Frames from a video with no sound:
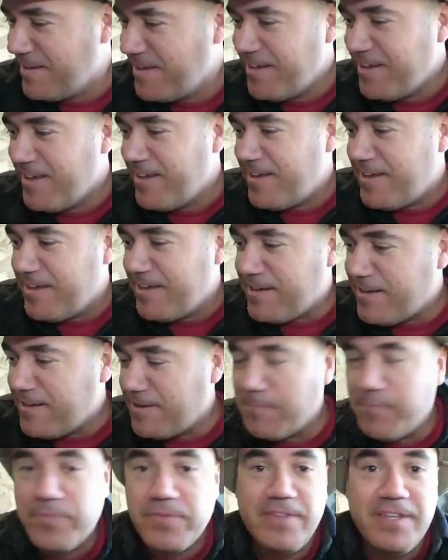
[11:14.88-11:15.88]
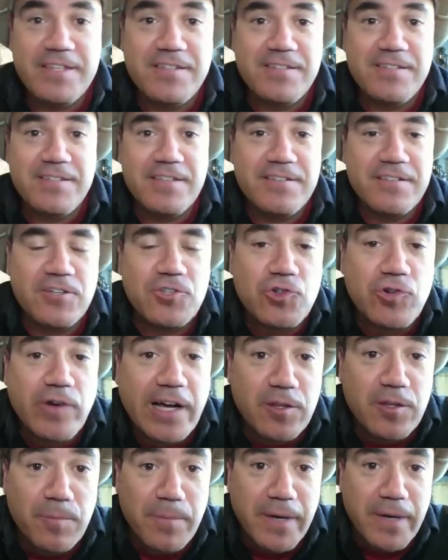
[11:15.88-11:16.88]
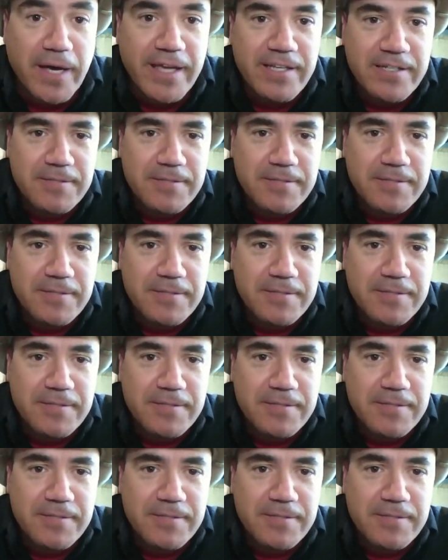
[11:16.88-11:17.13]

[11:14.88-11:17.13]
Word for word: This is a trilobite.